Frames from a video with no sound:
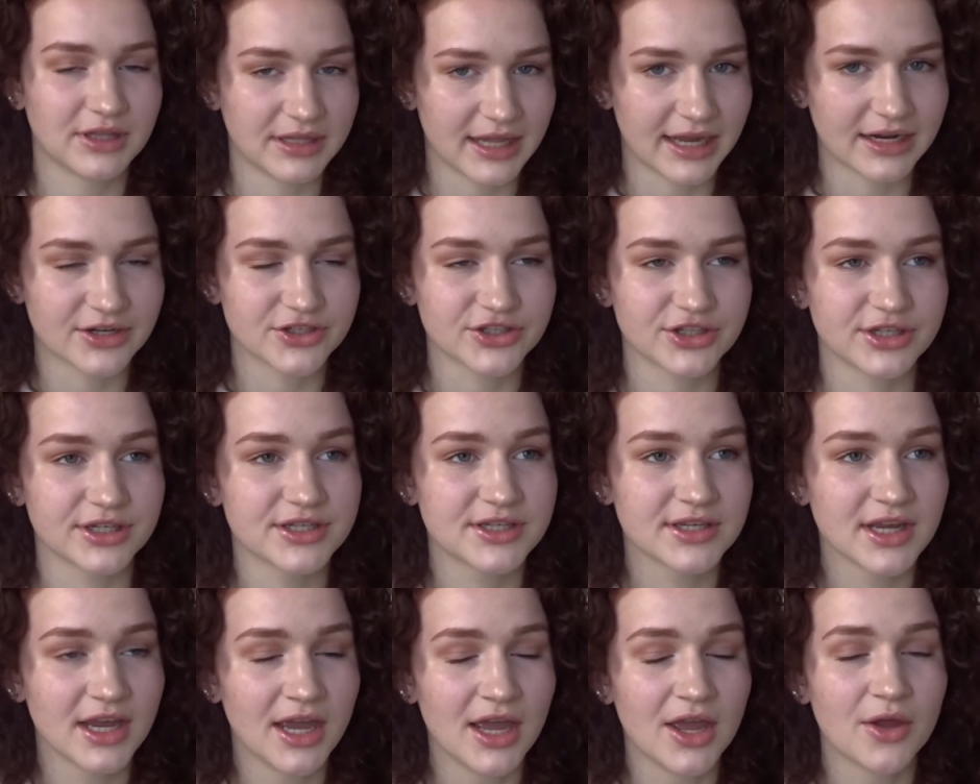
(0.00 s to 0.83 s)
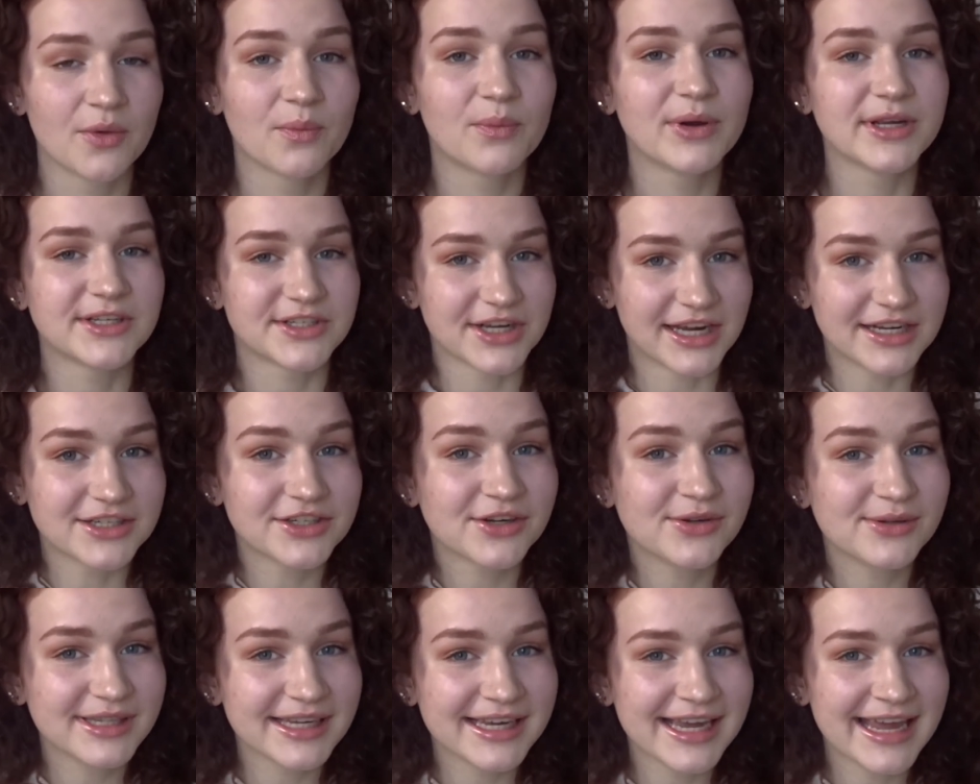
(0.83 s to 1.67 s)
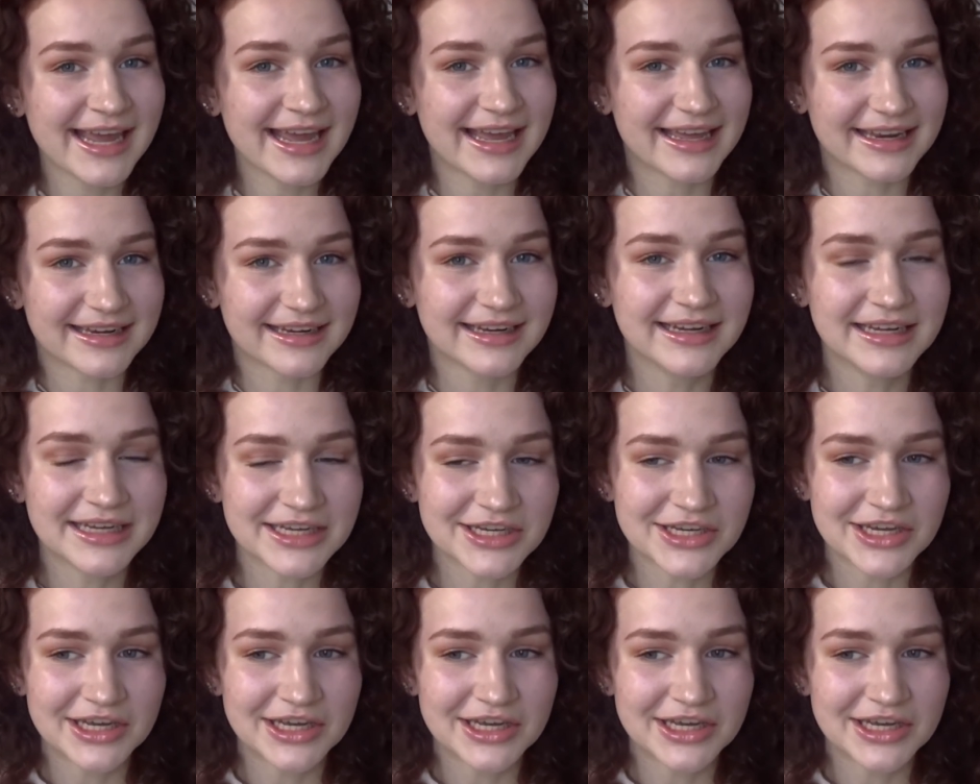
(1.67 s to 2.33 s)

the lectures, which I totally can.